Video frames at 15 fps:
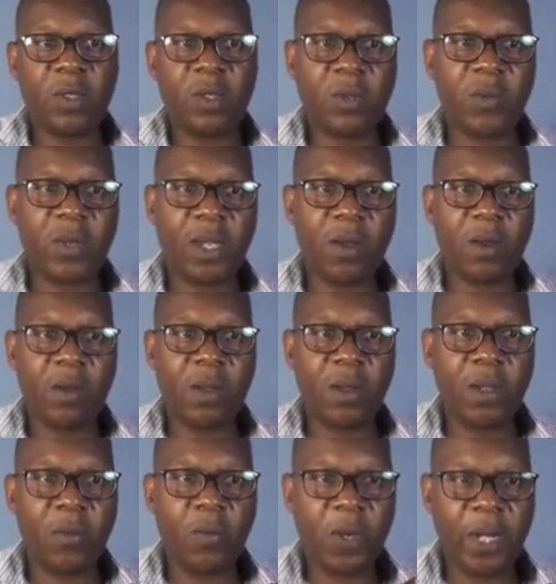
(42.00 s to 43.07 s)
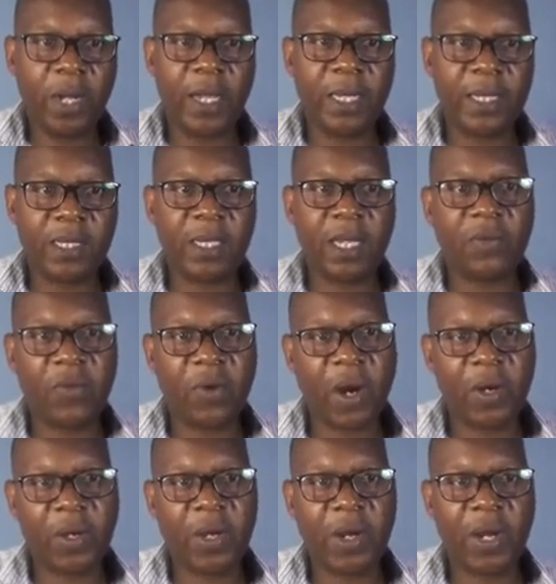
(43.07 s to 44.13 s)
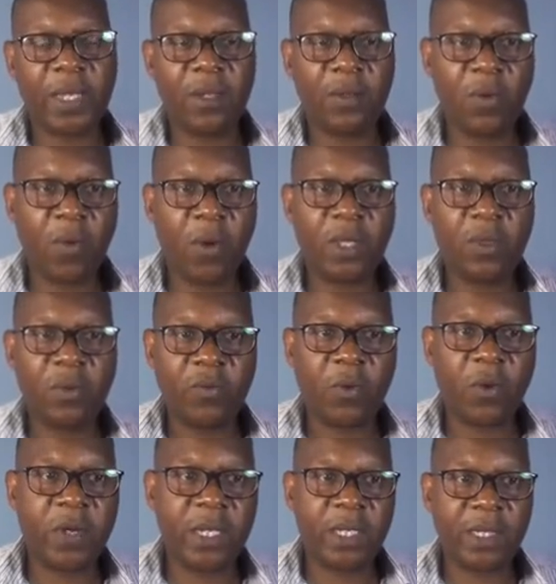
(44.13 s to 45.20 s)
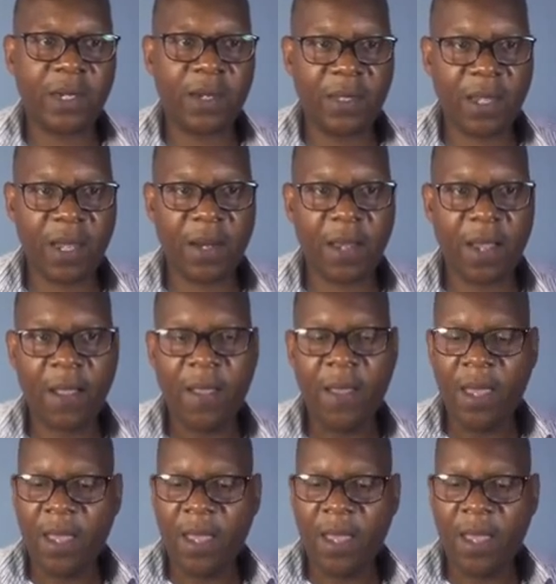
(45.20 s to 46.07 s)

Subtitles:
will itself calculate the weight for each criteria.